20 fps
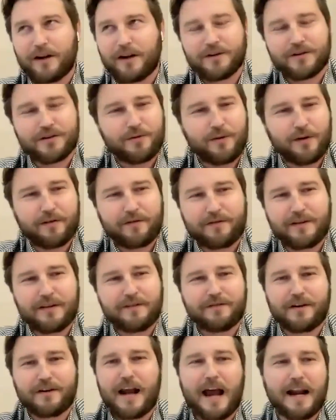hundred square
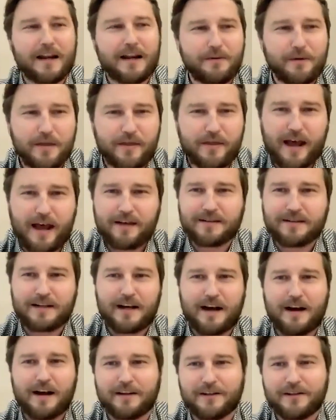feet for ninety-one thousand
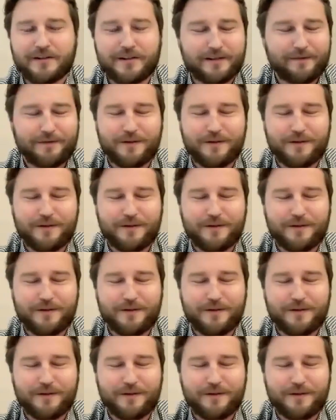dollars.